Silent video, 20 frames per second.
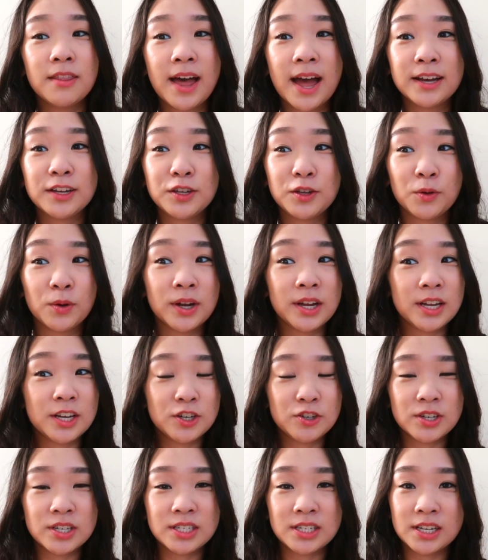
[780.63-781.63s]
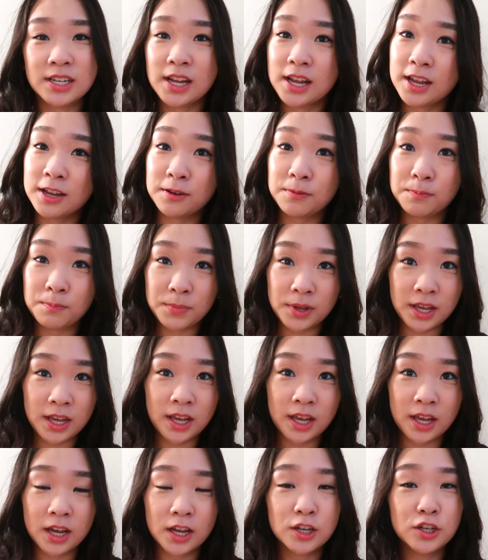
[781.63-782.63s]
that you are interested in
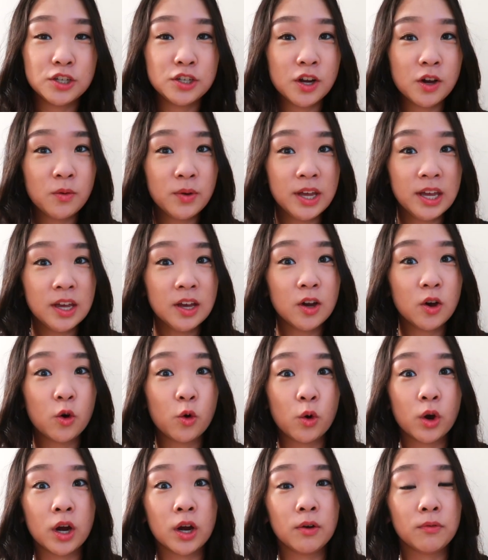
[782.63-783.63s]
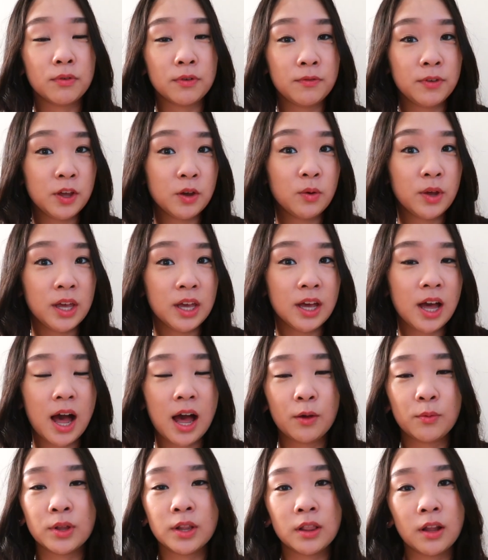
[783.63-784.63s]
me showing or reviewing,
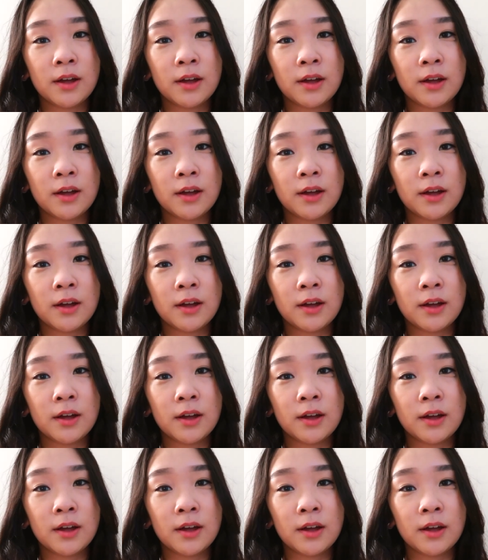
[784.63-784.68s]
I would